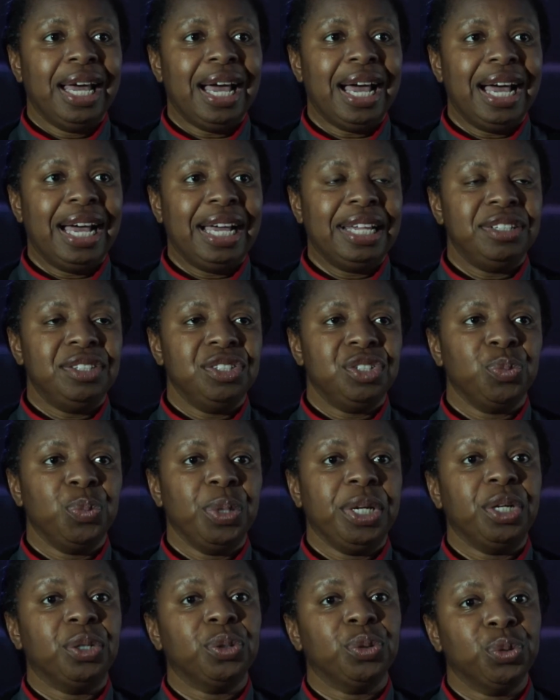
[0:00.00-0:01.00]
and
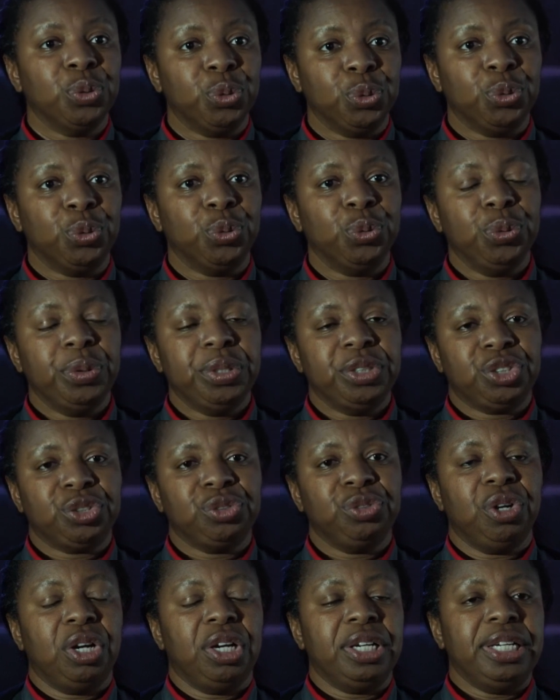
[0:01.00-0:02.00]
we are all
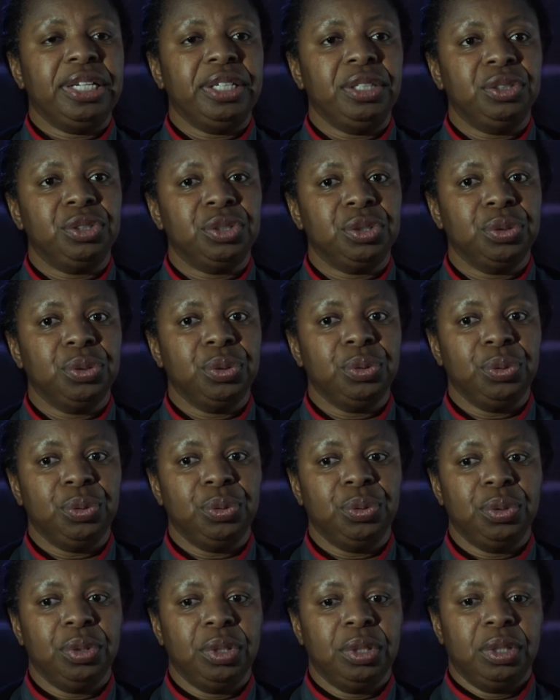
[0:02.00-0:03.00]
trying
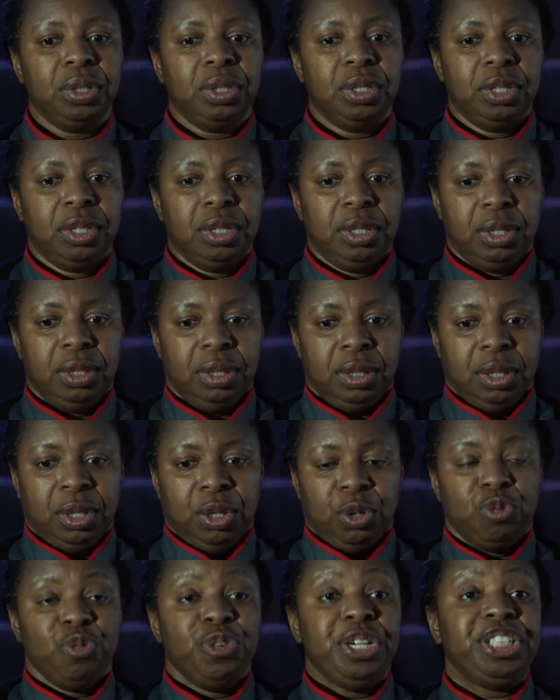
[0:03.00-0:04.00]
to
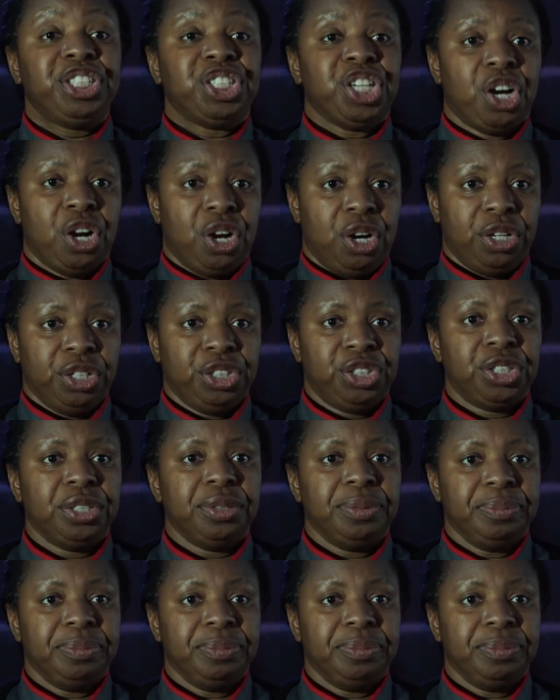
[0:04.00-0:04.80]
recharge